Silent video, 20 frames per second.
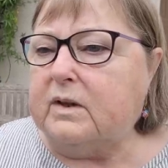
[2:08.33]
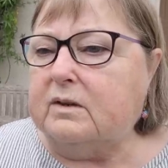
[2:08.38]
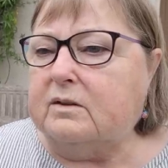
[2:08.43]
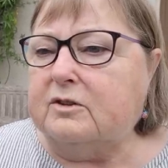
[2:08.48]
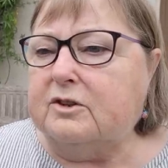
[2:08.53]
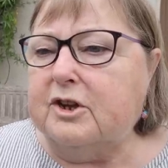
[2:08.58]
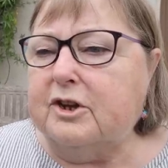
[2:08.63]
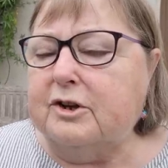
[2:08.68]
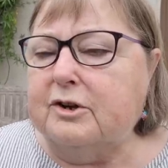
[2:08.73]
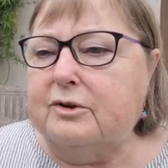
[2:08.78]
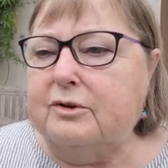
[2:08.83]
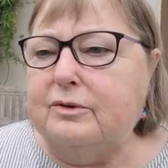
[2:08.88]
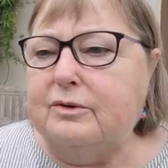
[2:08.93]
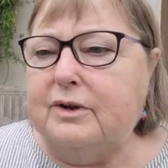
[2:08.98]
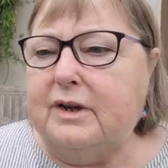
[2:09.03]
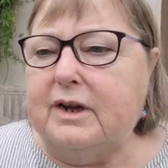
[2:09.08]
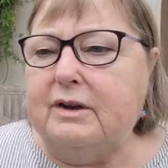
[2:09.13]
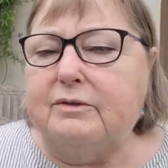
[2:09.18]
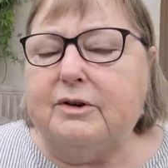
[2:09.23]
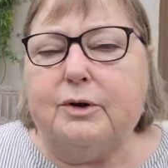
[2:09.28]
So
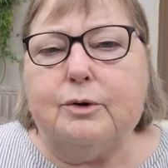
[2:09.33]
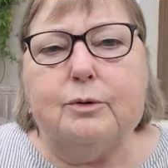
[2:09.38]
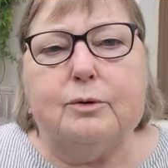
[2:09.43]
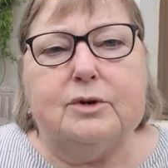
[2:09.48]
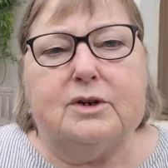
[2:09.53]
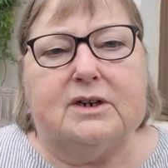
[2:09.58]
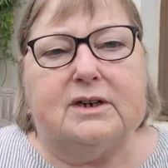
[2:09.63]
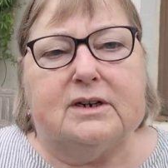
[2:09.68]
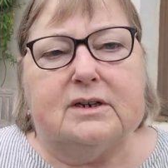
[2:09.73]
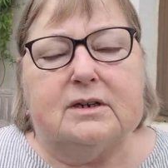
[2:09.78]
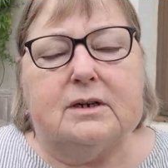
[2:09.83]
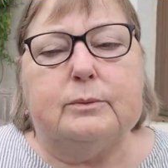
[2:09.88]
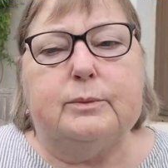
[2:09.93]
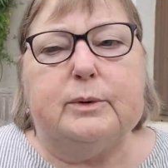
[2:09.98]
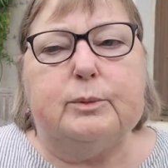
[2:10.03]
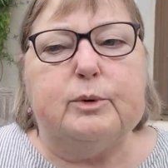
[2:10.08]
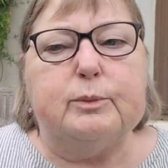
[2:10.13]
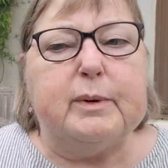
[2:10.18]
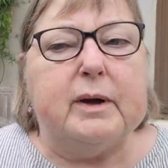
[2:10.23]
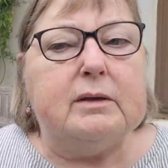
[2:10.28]
he recorded it. So
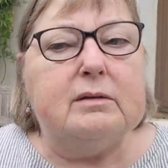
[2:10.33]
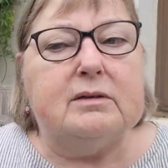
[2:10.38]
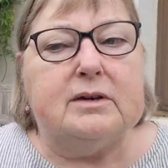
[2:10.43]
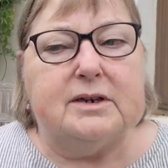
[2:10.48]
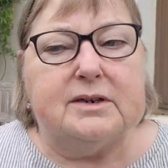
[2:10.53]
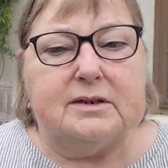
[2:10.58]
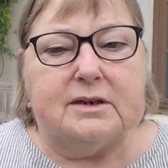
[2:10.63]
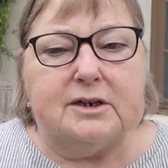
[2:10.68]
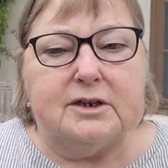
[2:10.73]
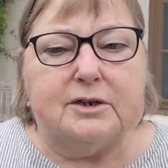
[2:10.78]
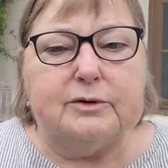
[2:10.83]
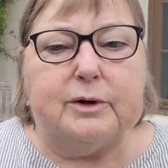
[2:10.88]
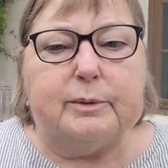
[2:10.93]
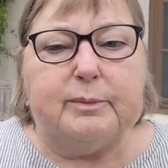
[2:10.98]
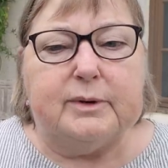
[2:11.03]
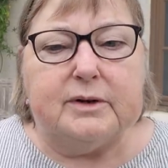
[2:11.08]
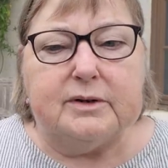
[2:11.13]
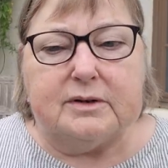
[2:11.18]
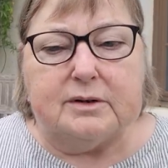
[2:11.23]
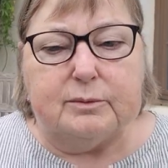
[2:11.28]
we were both listening to
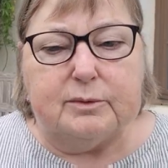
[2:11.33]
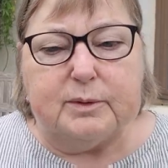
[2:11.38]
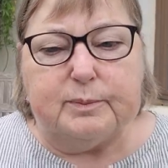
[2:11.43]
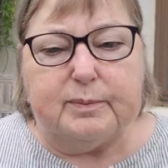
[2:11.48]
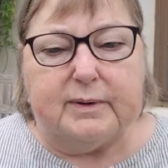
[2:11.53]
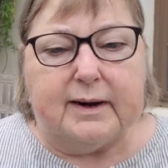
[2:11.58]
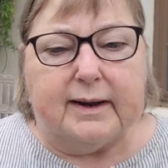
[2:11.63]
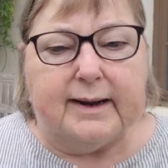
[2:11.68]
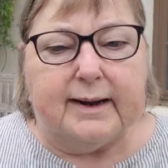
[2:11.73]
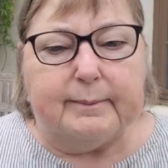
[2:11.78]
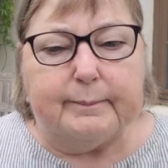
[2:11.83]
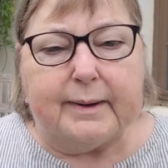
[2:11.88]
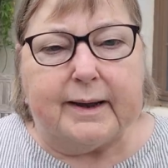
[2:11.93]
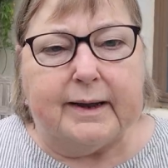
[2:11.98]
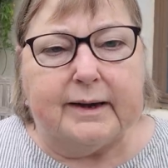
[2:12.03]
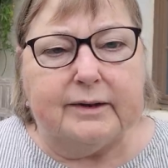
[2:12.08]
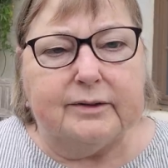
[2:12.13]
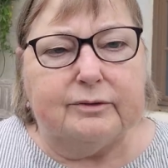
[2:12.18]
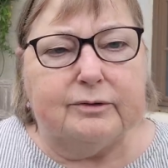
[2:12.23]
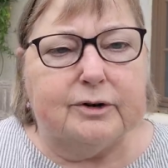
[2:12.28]
it because it was playing
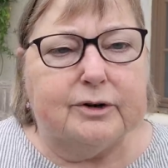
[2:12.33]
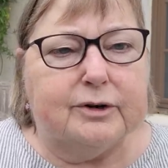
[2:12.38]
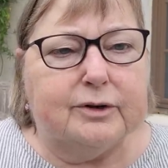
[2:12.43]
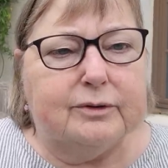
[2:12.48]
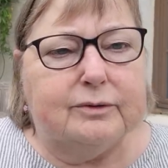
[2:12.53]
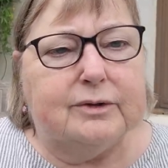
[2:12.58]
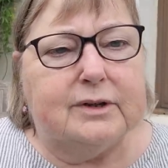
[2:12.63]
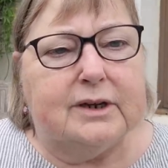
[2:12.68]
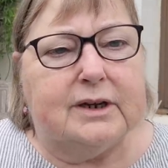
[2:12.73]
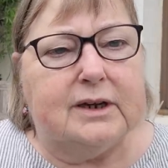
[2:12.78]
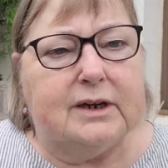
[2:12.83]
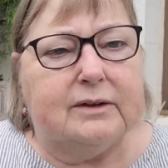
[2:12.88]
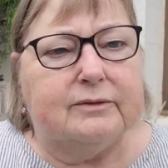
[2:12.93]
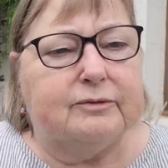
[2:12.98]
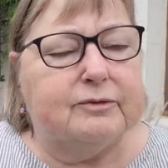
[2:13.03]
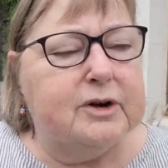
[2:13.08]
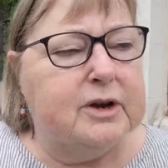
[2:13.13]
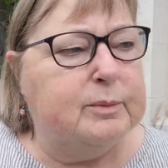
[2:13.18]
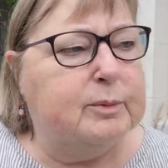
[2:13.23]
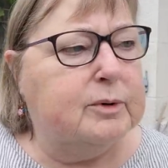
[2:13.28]
back through the
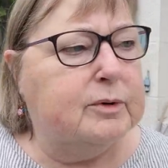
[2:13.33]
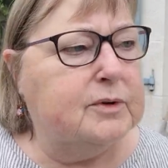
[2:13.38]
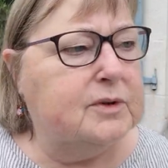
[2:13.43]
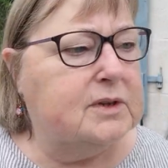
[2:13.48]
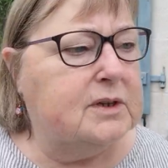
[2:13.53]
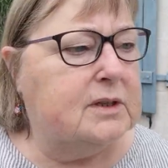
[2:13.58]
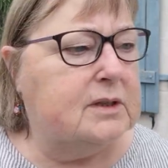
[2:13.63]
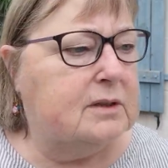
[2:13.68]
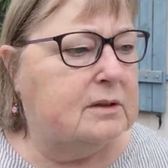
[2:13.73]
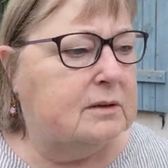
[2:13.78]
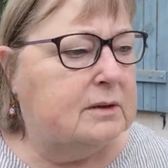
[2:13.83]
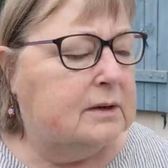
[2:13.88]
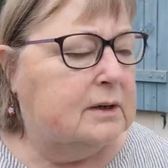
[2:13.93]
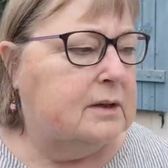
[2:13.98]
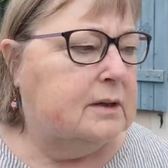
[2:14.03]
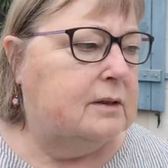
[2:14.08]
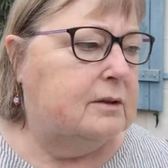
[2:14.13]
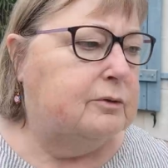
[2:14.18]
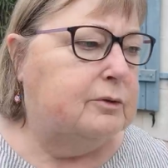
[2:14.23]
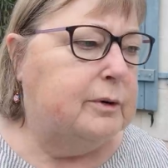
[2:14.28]
free box in
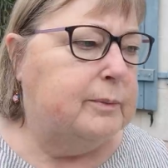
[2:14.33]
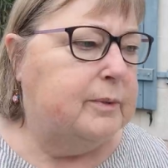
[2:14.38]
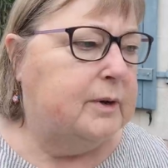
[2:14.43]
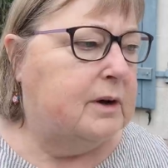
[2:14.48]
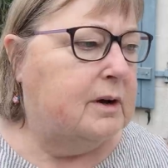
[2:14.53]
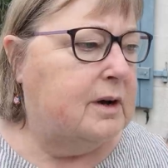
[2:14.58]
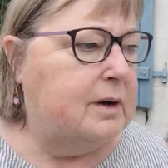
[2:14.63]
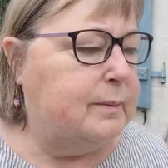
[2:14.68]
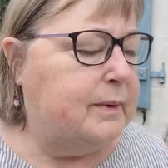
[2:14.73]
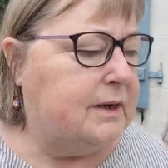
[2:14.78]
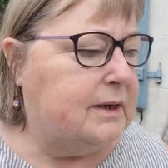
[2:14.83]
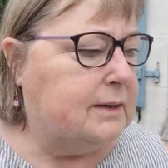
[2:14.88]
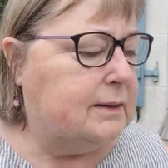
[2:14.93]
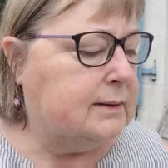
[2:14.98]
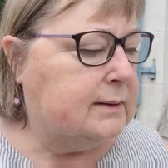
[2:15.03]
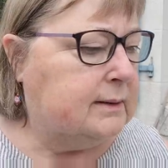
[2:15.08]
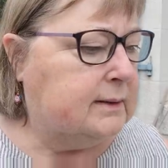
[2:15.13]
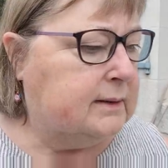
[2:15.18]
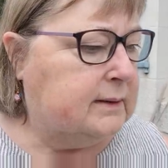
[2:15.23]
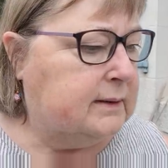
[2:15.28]
the room that I'm in.